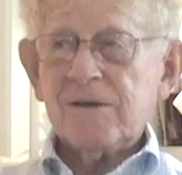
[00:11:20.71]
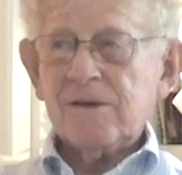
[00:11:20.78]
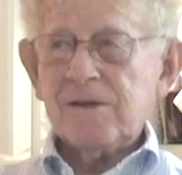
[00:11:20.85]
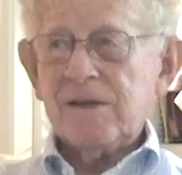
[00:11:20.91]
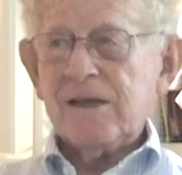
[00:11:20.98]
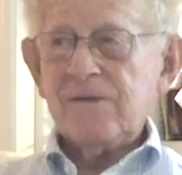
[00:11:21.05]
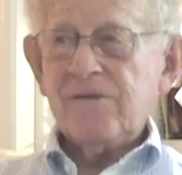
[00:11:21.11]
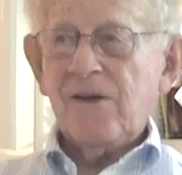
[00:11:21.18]

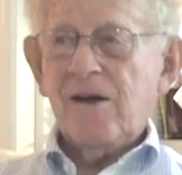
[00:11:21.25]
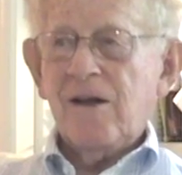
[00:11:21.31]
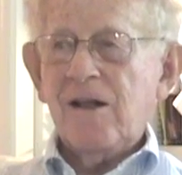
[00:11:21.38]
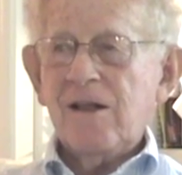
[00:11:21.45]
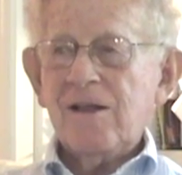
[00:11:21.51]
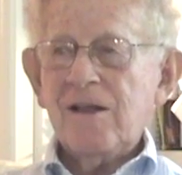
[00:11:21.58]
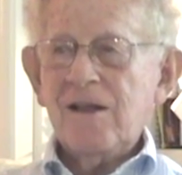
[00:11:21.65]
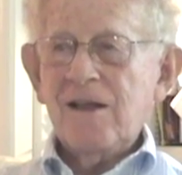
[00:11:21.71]
early
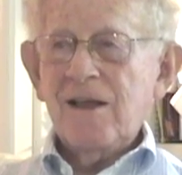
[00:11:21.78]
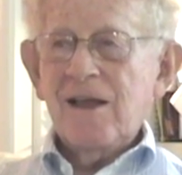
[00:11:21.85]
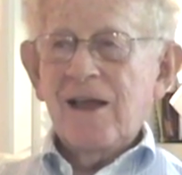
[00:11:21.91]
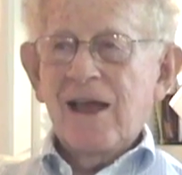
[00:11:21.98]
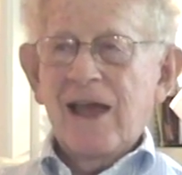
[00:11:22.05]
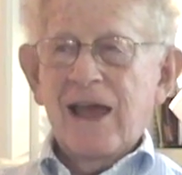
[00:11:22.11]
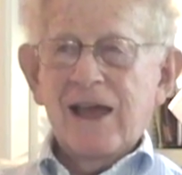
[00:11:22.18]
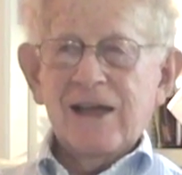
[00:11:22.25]
fall,
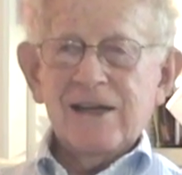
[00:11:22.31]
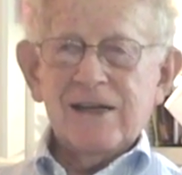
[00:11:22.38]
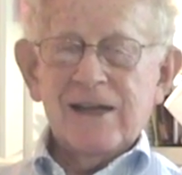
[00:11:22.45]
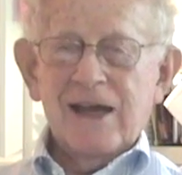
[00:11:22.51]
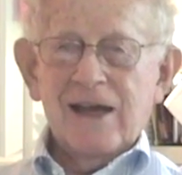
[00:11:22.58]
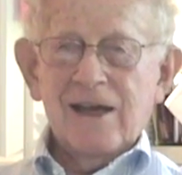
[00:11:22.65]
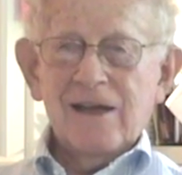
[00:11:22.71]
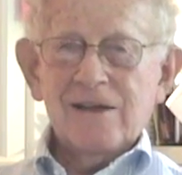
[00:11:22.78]
and
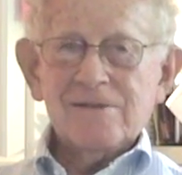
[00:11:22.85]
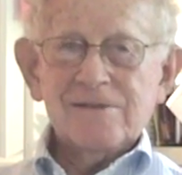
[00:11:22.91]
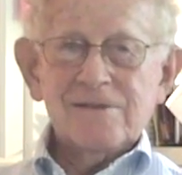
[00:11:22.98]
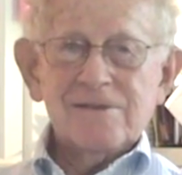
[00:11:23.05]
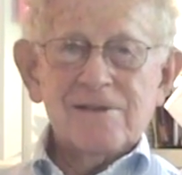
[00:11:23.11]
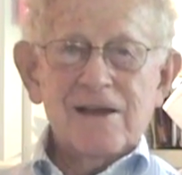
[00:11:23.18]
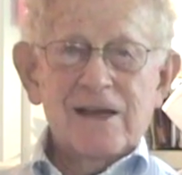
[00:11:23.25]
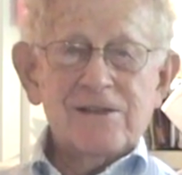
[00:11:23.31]

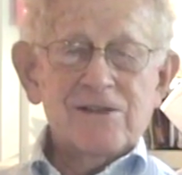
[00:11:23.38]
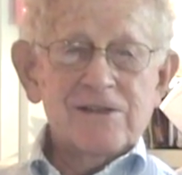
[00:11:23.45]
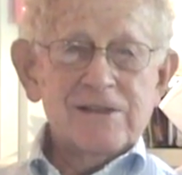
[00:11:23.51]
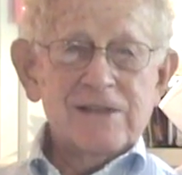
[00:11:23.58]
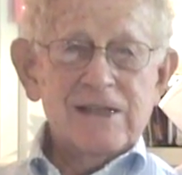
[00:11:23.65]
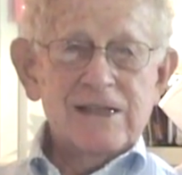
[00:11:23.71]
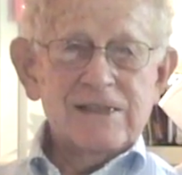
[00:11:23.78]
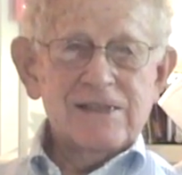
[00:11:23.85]
I
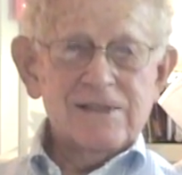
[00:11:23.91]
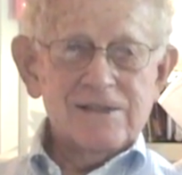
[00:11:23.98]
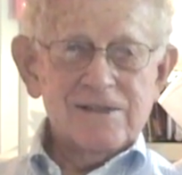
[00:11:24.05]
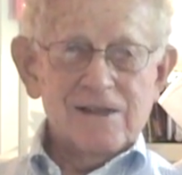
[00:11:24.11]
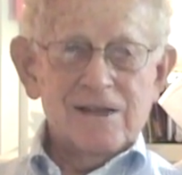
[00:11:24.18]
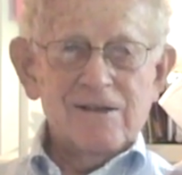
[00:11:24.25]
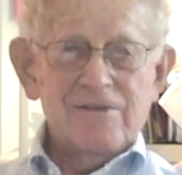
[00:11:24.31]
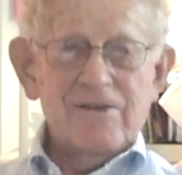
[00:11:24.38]
took this
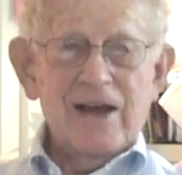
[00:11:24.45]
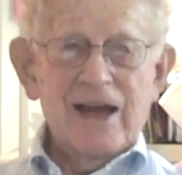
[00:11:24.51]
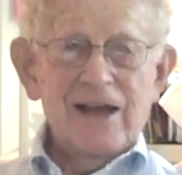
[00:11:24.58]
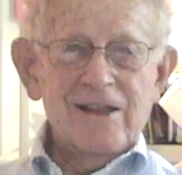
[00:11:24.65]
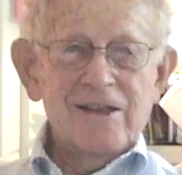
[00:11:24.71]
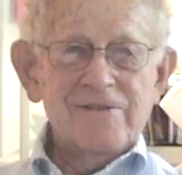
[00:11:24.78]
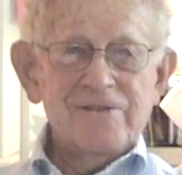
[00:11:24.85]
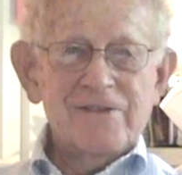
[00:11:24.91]
little
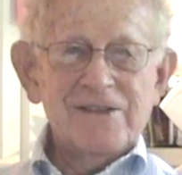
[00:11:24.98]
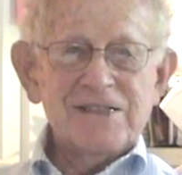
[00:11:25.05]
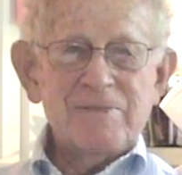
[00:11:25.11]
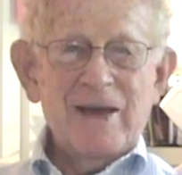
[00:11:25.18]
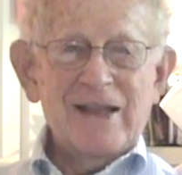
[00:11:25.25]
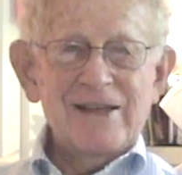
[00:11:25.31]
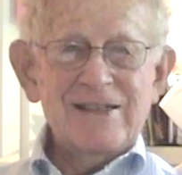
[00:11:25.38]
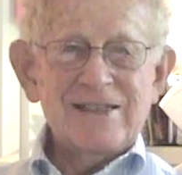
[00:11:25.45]
vial of
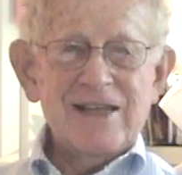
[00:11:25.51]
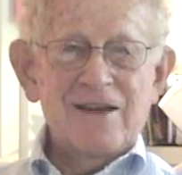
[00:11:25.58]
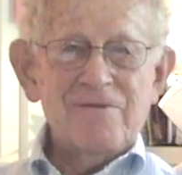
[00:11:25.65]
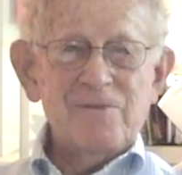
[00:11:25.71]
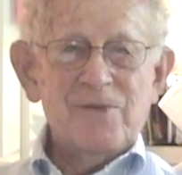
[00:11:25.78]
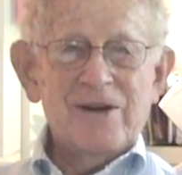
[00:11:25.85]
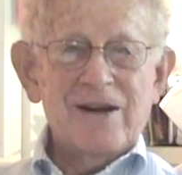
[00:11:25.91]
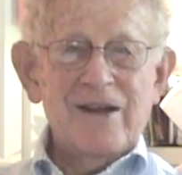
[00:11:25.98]
smelly stuff
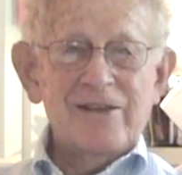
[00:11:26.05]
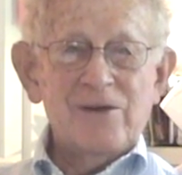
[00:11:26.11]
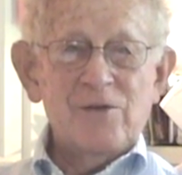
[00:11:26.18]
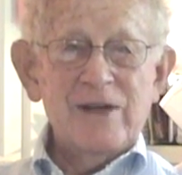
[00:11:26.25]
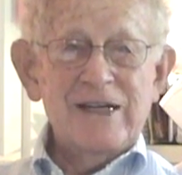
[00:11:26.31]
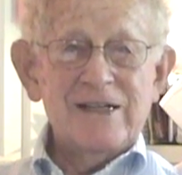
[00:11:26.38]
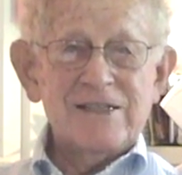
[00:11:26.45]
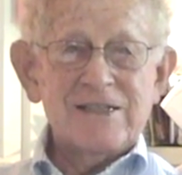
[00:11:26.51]
and put it on the
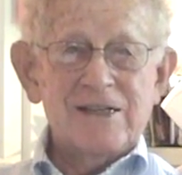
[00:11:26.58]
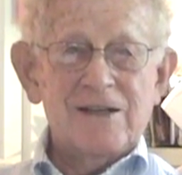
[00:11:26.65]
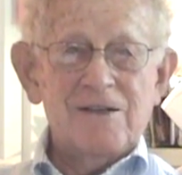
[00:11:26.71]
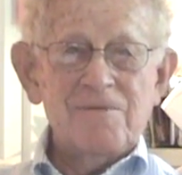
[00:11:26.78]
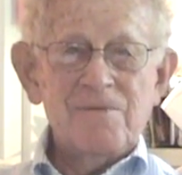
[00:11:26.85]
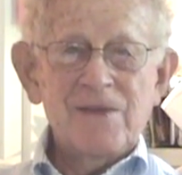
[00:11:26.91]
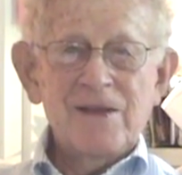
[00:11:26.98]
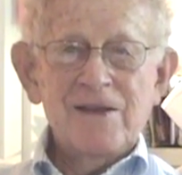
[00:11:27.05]

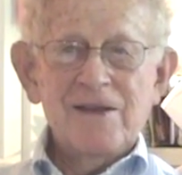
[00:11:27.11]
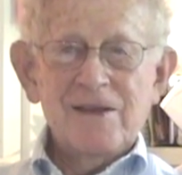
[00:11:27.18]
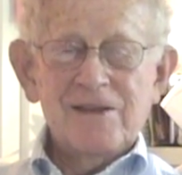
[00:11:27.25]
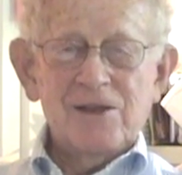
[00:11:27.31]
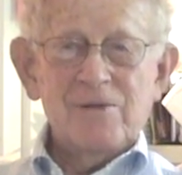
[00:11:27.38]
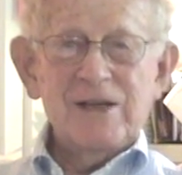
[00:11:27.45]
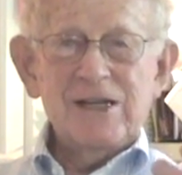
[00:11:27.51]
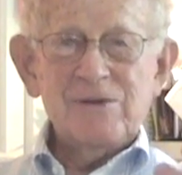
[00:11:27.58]
windowsill.
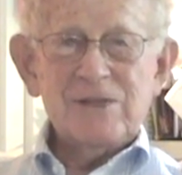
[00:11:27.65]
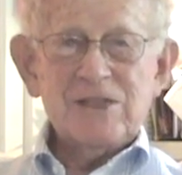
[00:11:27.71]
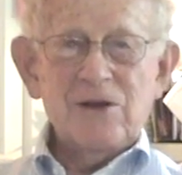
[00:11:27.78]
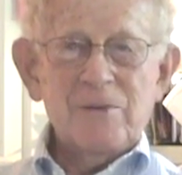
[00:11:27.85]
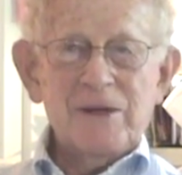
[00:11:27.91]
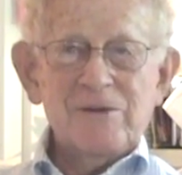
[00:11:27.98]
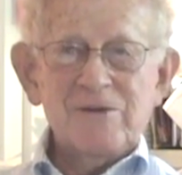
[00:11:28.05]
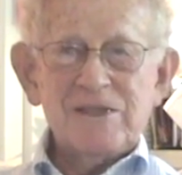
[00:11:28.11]
The window was
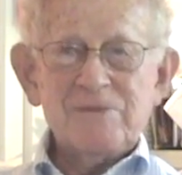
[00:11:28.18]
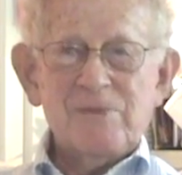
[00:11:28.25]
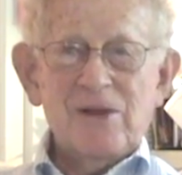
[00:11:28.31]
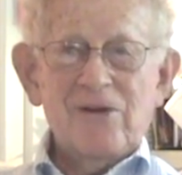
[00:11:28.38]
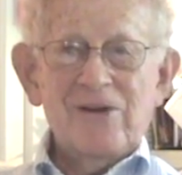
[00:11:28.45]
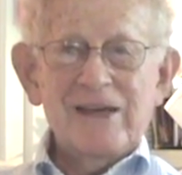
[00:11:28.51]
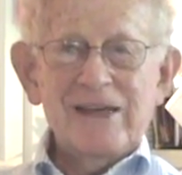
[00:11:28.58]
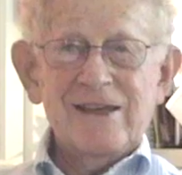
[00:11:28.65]
open, it was
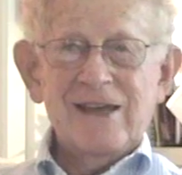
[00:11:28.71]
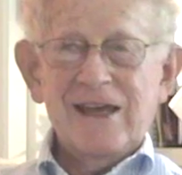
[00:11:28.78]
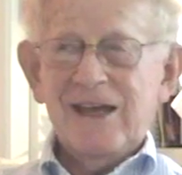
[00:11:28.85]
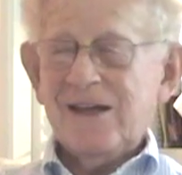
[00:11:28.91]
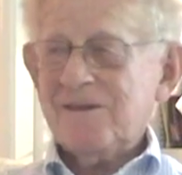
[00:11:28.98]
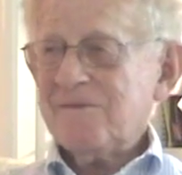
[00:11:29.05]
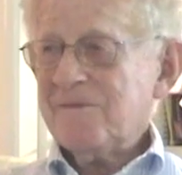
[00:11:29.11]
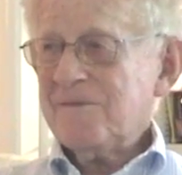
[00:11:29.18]
blowing
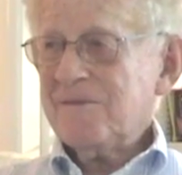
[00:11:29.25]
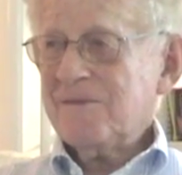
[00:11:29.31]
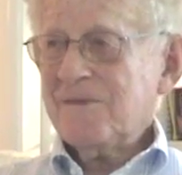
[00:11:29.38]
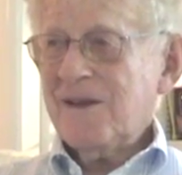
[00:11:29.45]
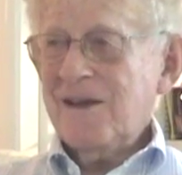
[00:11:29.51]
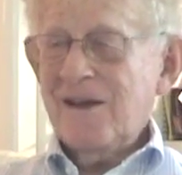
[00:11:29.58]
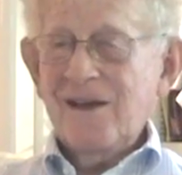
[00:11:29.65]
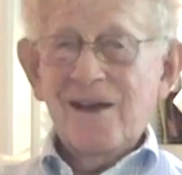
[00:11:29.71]
in.
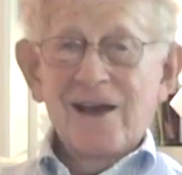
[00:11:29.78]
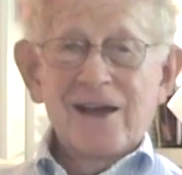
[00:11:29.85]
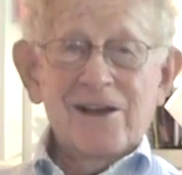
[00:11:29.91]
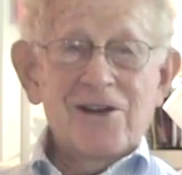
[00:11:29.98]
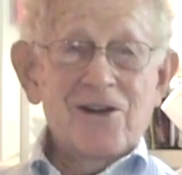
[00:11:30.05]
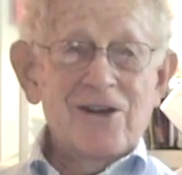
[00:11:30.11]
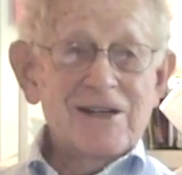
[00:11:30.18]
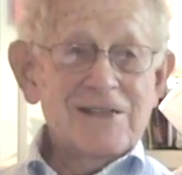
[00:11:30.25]
And
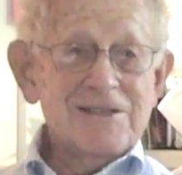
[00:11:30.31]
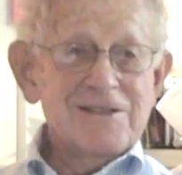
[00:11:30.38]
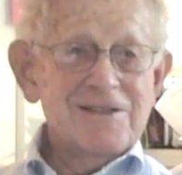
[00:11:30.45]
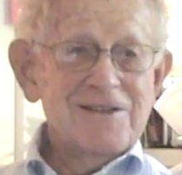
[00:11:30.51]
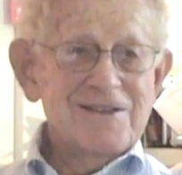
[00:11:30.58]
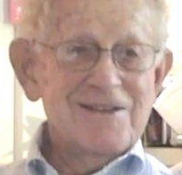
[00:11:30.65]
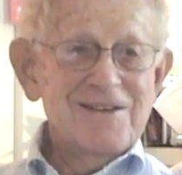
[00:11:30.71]
of course,